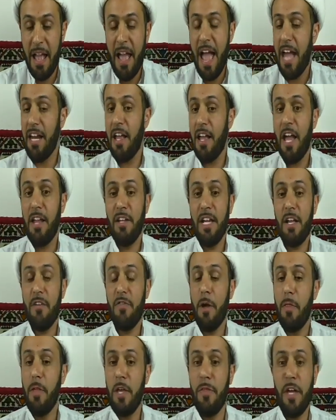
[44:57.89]
And
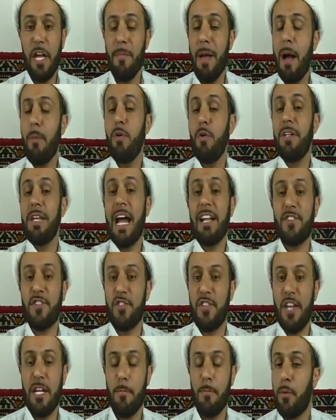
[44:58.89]
the Imam would not
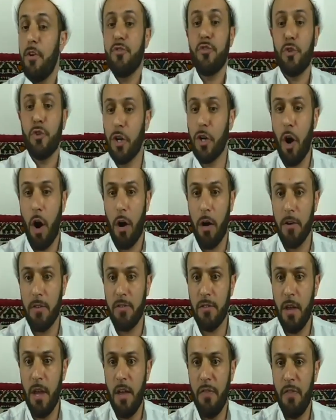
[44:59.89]
send prisoner
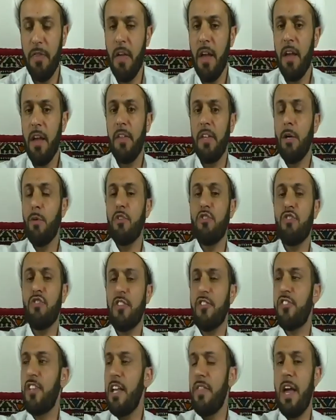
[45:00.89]
guards. He would
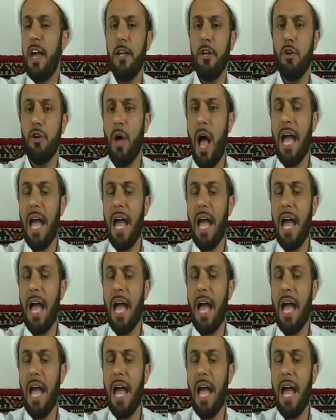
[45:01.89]
just say that, I